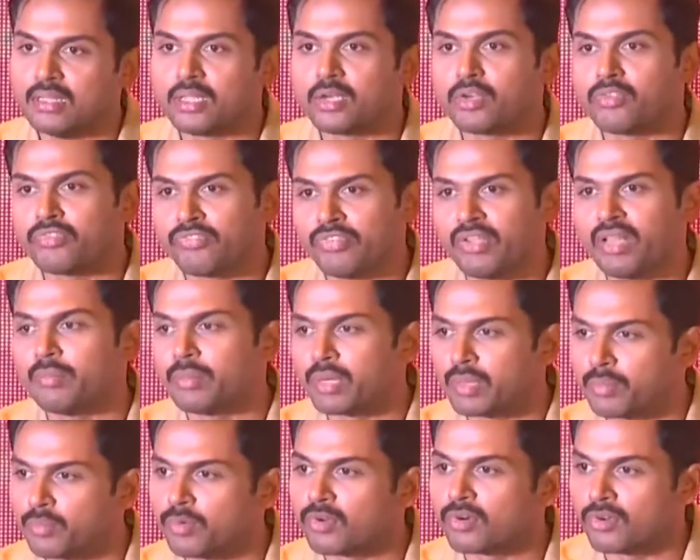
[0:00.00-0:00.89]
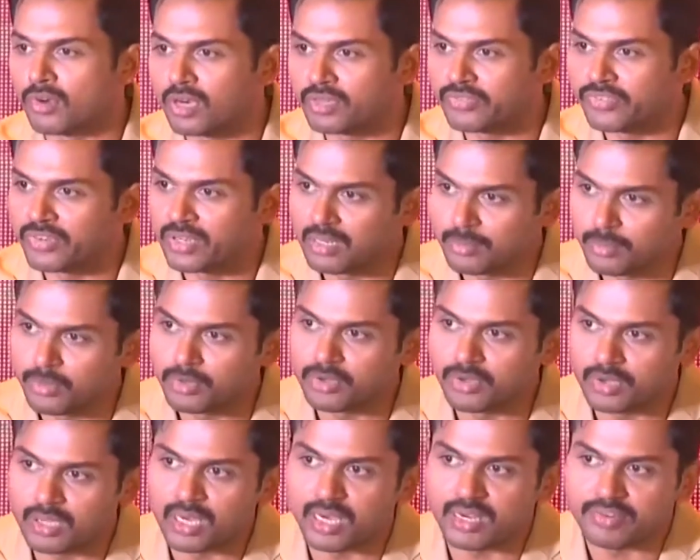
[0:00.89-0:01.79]
then you feel a bit more confident
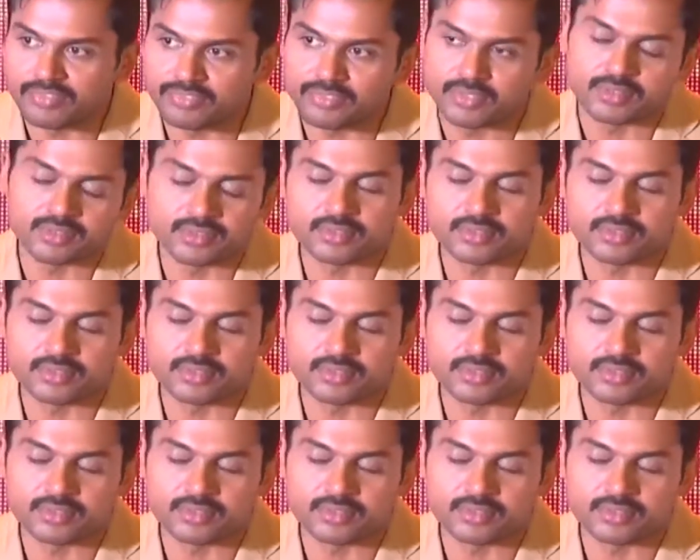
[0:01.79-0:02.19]
about your craft.